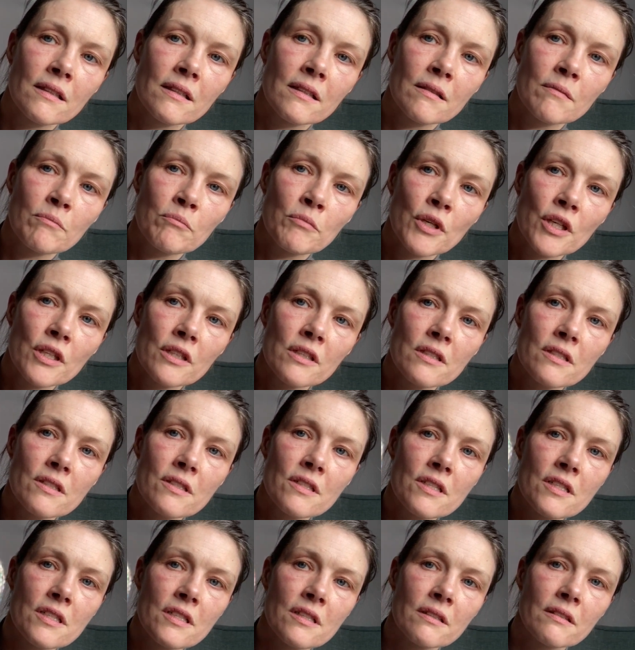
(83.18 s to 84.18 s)

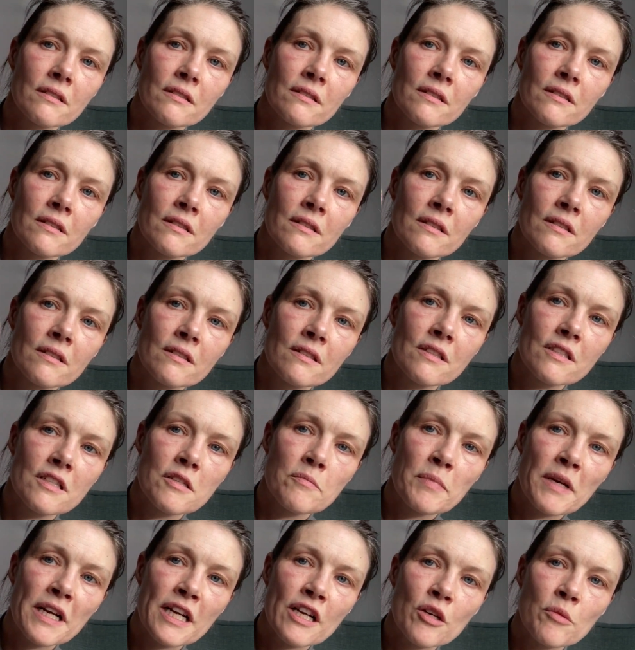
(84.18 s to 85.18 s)
buttons to
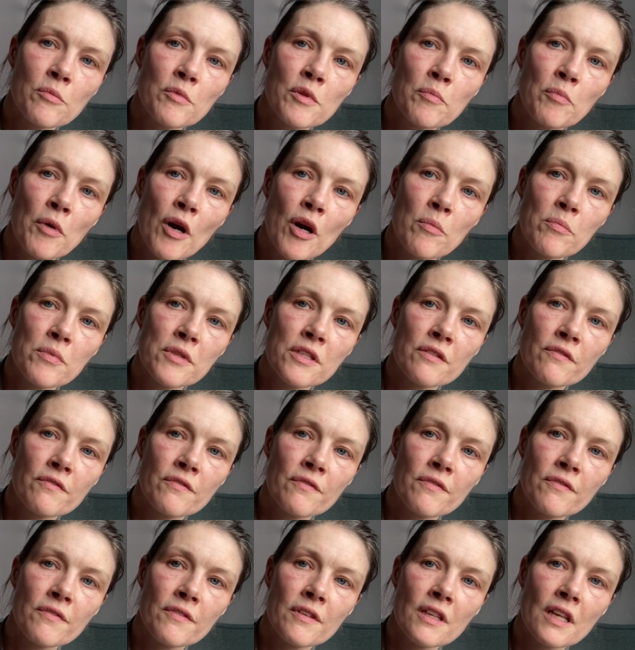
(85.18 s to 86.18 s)
pick up the pops of
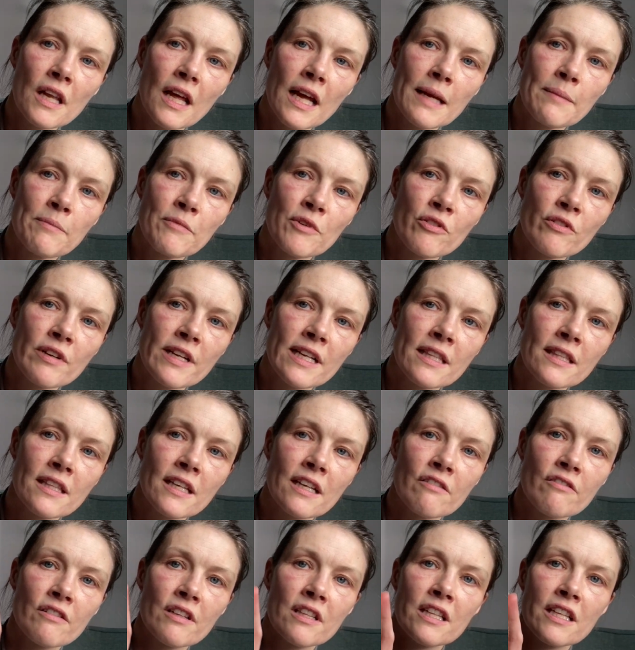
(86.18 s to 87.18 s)
lime green that
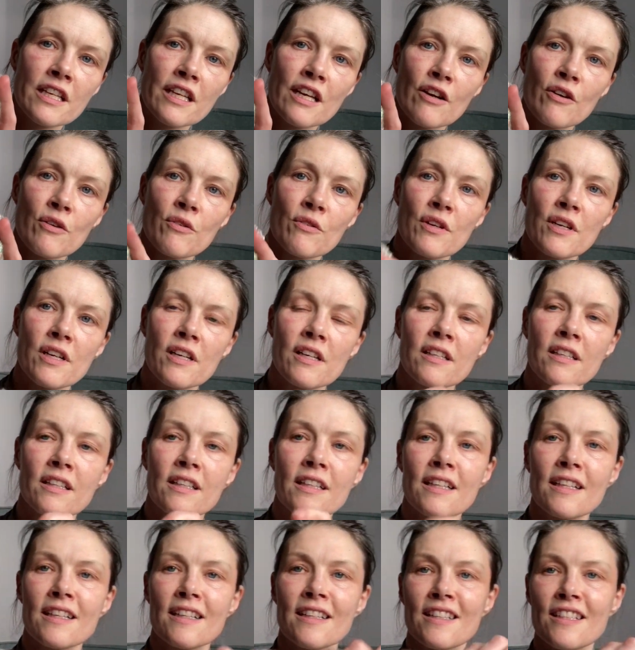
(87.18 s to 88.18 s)
are in the yoke.
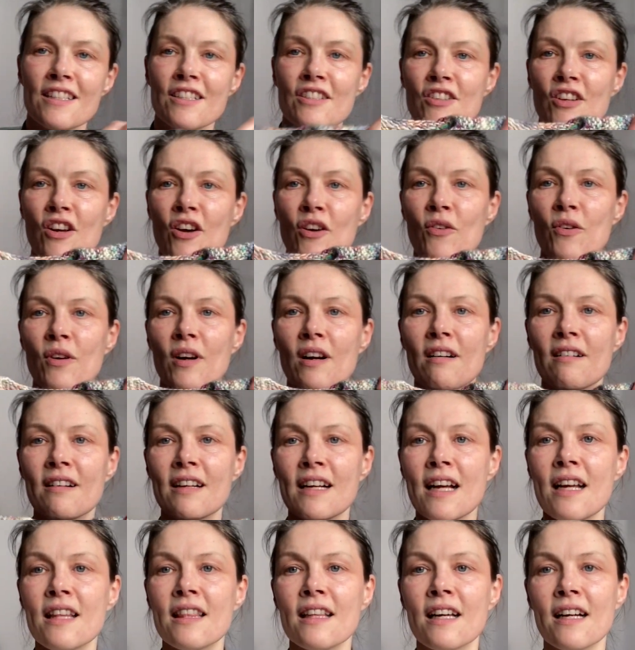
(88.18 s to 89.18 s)
So I'll
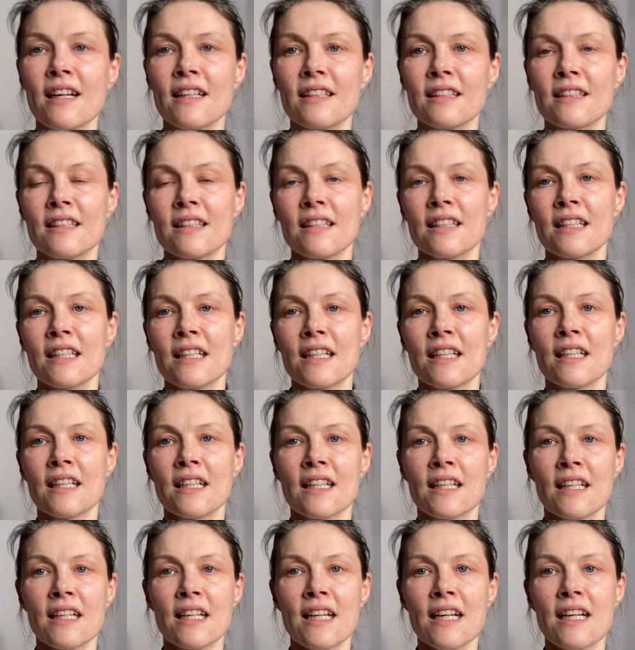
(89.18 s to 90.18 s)
get that
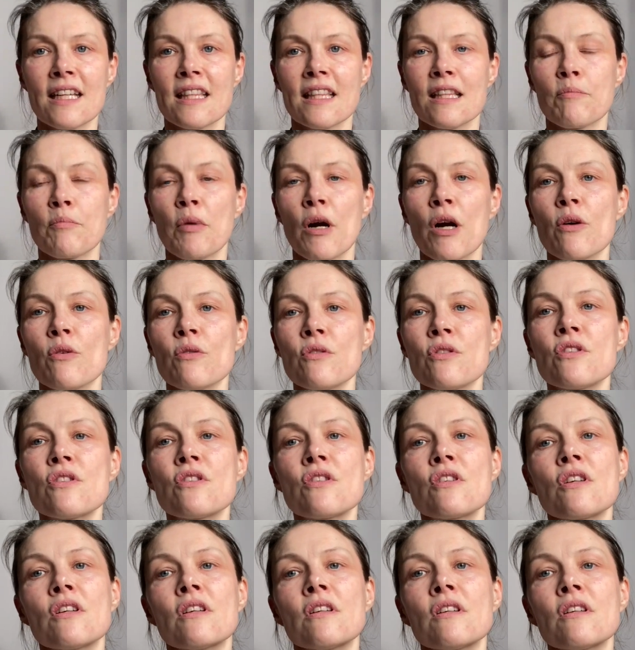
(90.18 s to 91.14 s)
in the post